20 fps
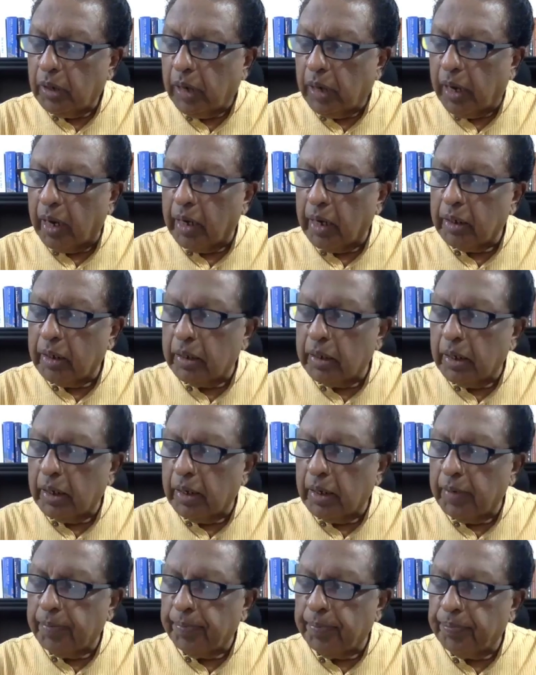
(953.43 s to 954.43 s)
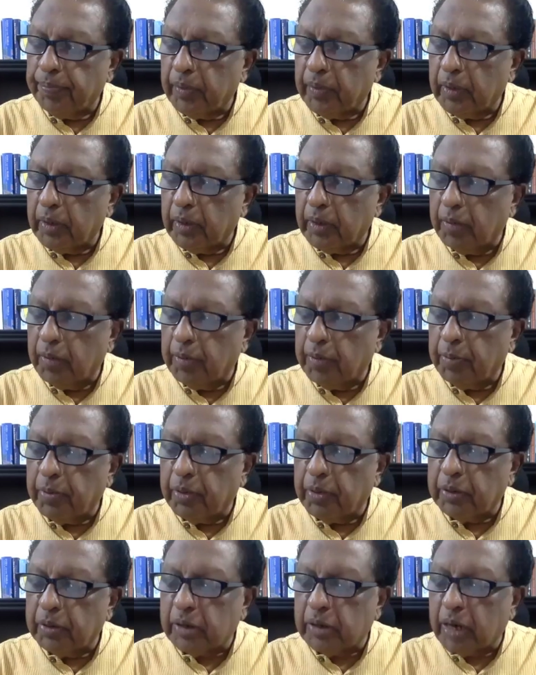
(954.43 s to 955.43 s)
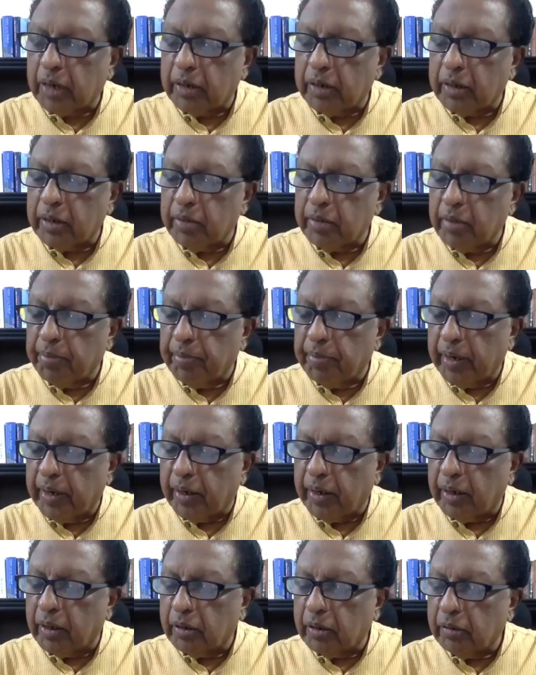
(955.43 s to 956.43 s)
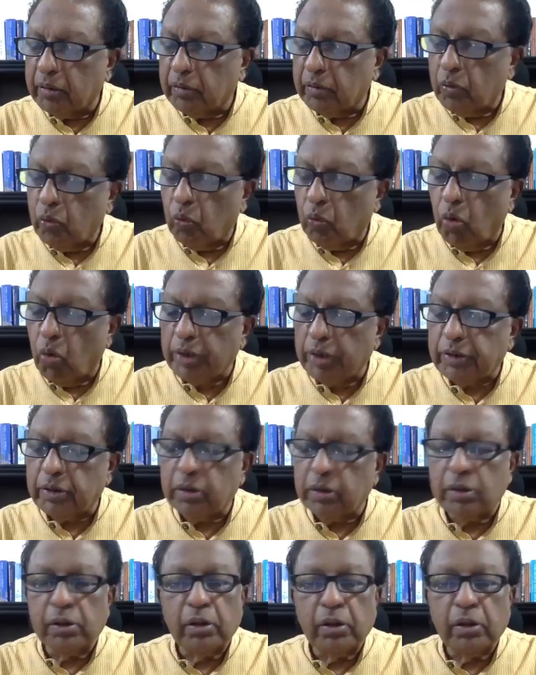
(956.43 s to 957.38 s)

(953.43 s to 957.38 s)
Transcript: And um, uh, people started remembering what